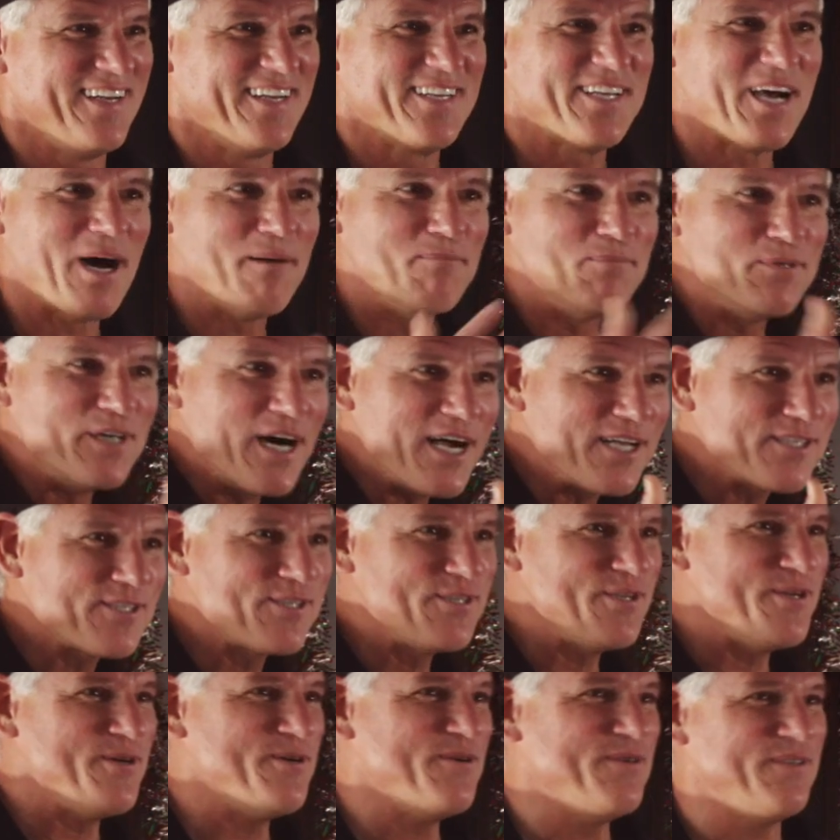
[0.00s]
God bless
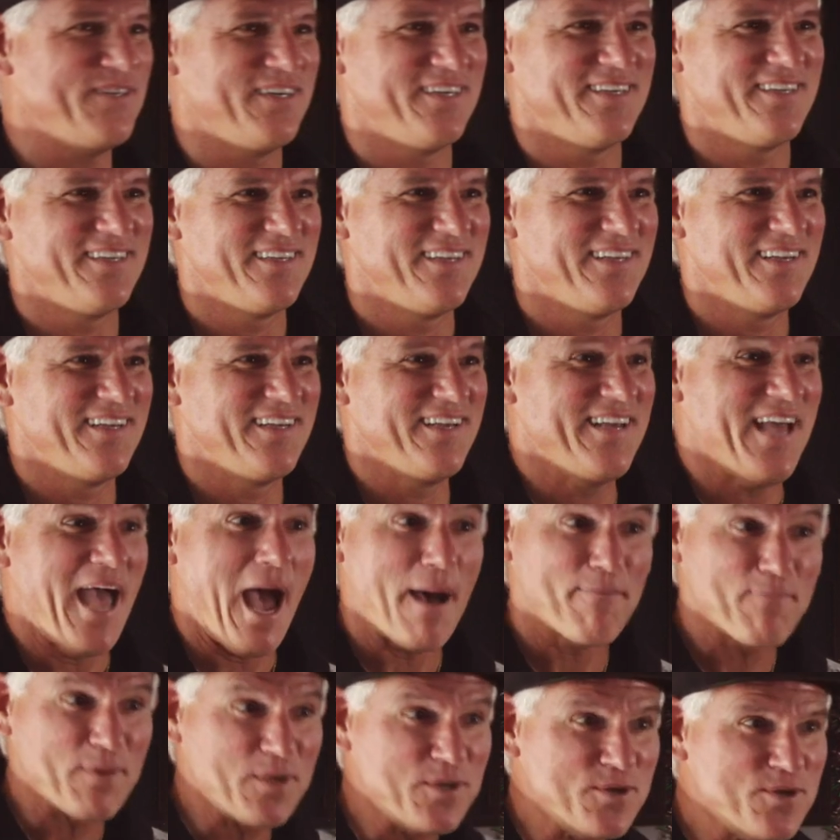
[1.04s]
you.
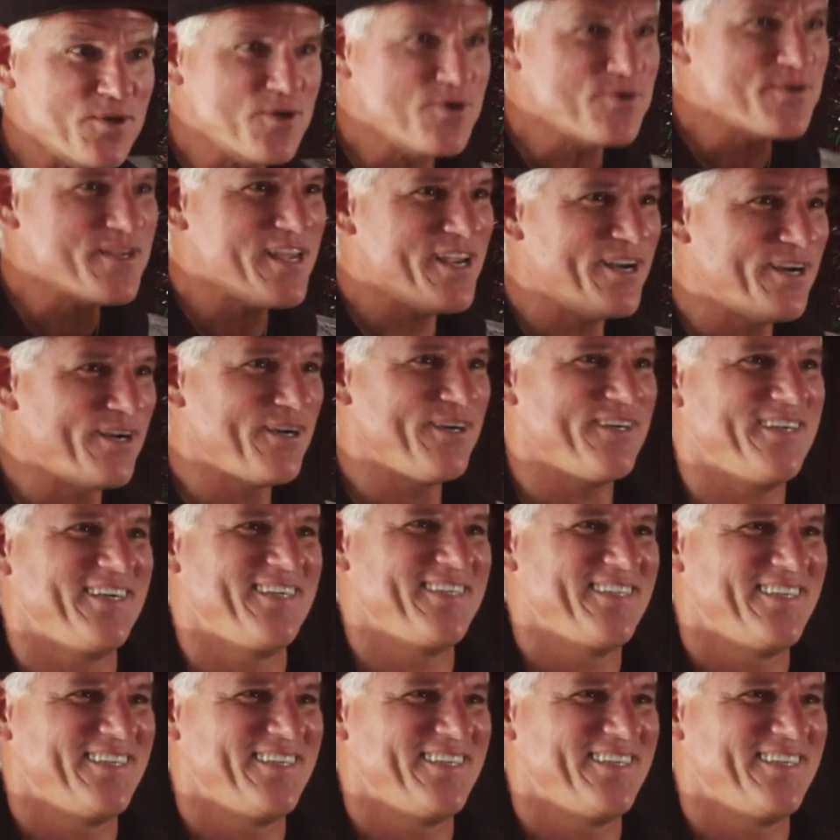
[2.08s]
Happy New Year.